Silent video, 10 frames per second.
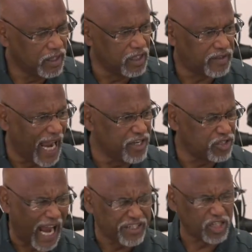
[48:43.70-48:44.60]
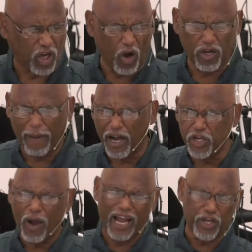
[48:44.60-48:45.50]
And Nathanael said, I just heard about
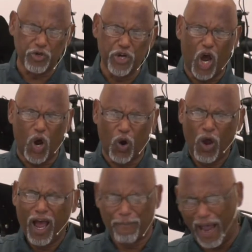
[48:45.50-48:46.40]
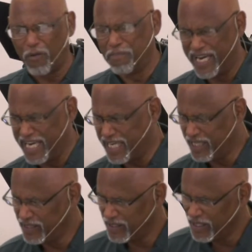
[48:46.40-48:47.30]
you. How do you know about me?